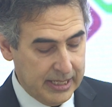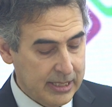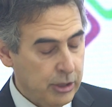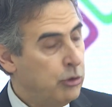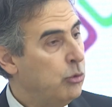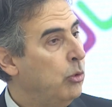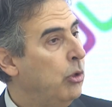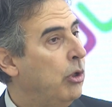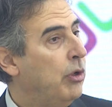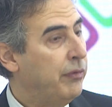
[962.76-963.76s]
as a
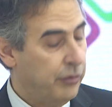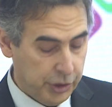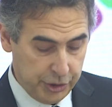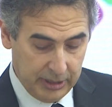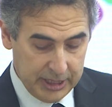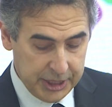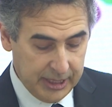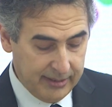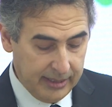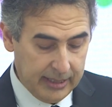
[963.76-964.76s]
tool for
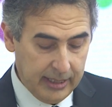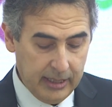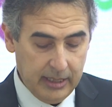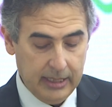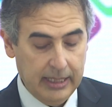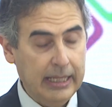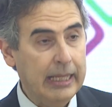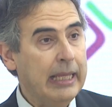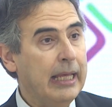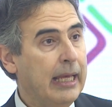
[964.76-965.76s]
strategic thinking
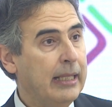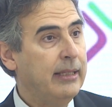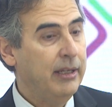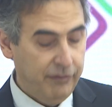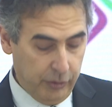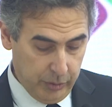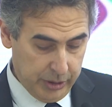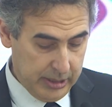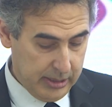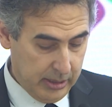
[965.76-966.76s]
and
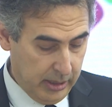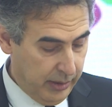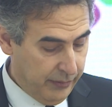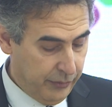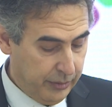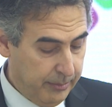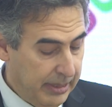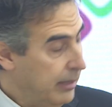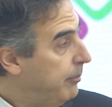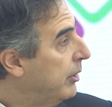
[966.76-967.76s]
influence for the
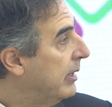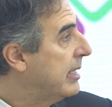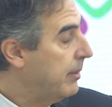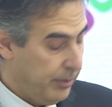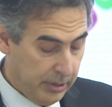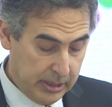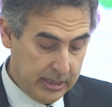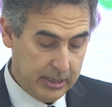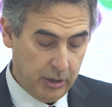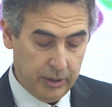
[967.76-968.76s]
many
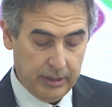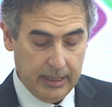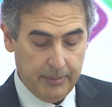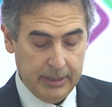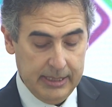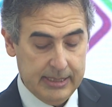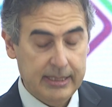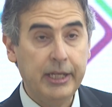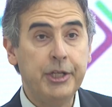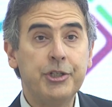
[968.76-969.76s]
participants on the Lebanese
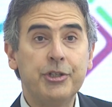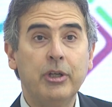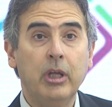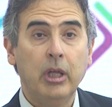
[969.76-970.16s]
stage,